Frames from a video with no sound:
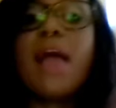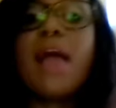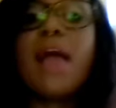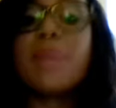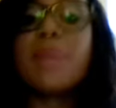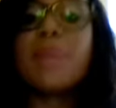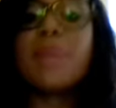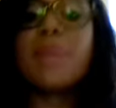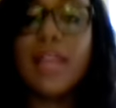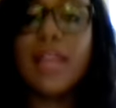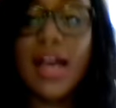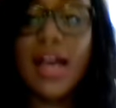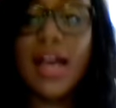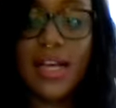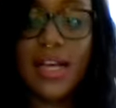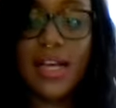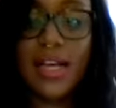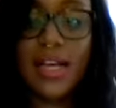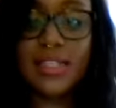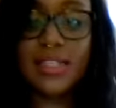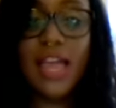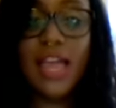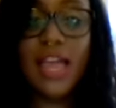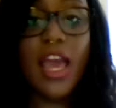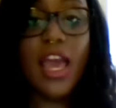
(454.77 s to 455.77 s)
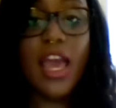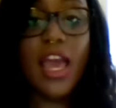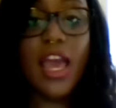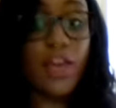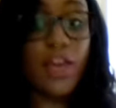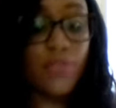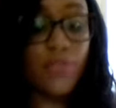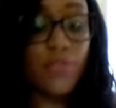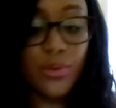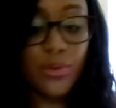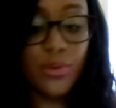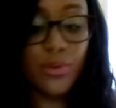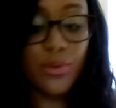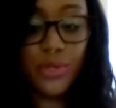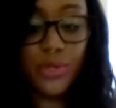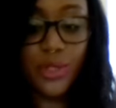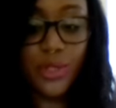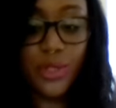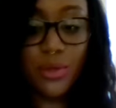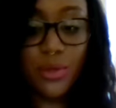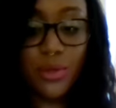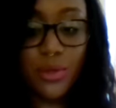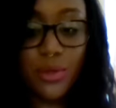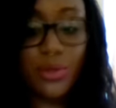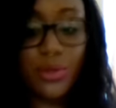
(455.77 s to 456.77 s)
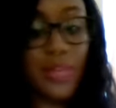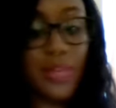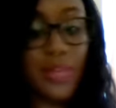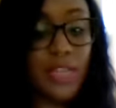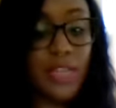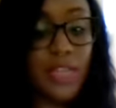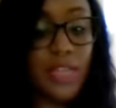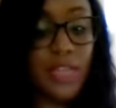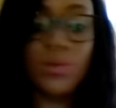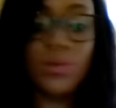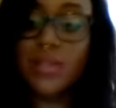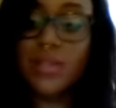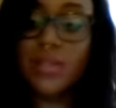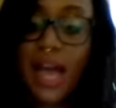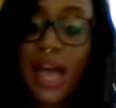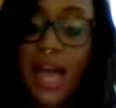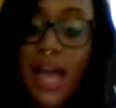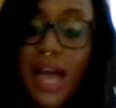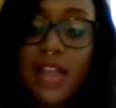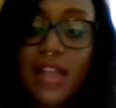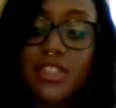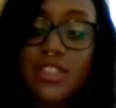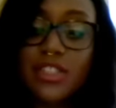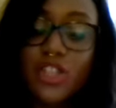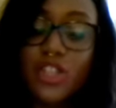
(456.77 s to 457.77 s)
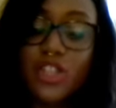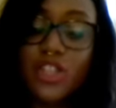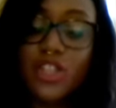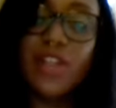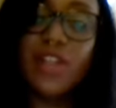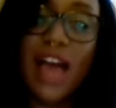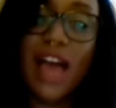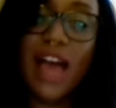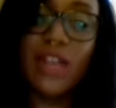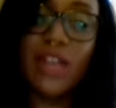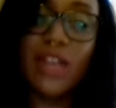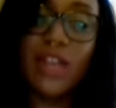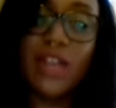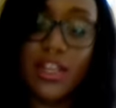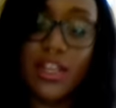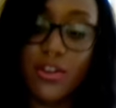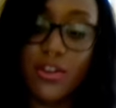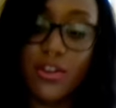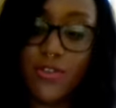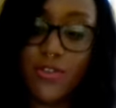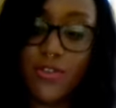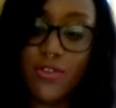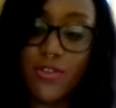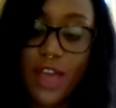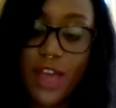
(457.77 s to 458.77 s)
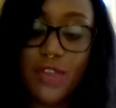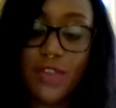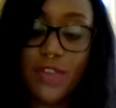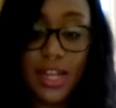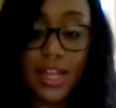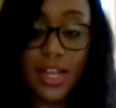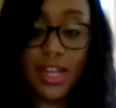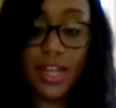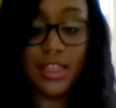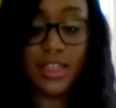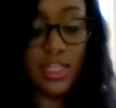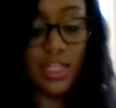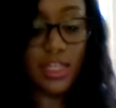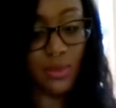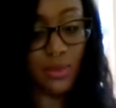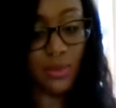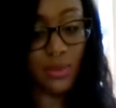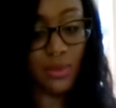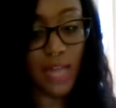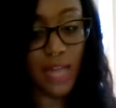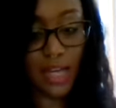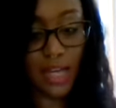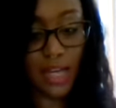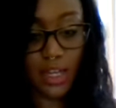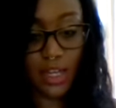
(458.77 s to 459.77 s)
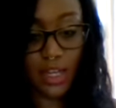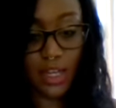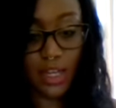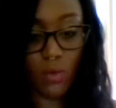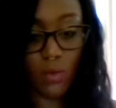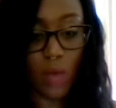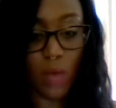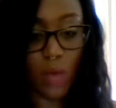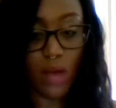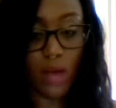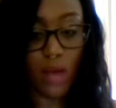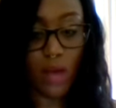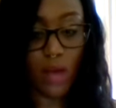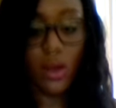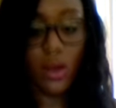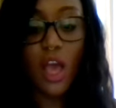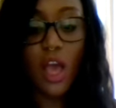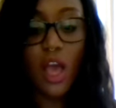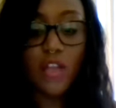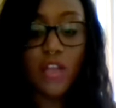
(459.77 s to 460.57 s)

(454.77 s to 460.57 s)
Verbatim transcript: because if you do, things will not turn out in your favor and things will not end well.